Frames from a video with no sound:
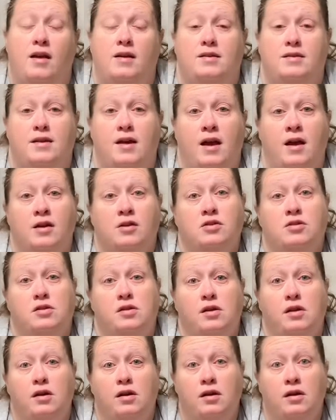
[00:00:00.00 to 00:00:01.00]

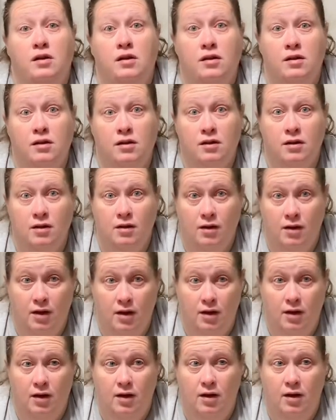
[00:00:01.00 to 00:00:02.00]
actually
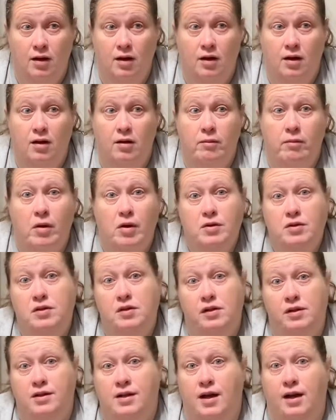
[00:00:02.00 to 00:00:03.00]
mostly
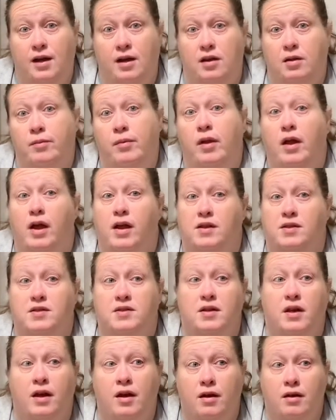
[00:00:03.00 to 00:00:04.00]
taken the place
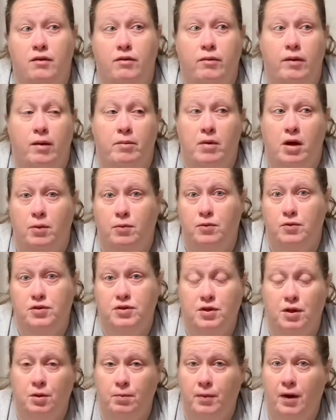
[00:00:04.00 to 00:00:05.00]
of my maple
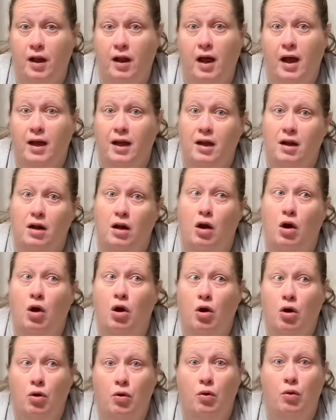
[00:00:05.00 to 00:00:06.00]
syrup. I like it a
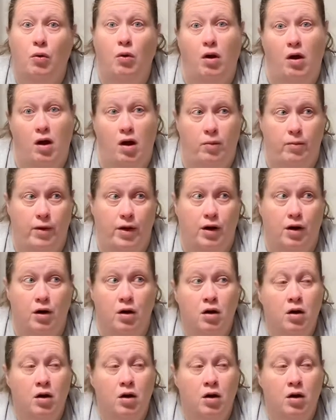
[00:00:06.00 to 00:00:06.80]
whole lot better.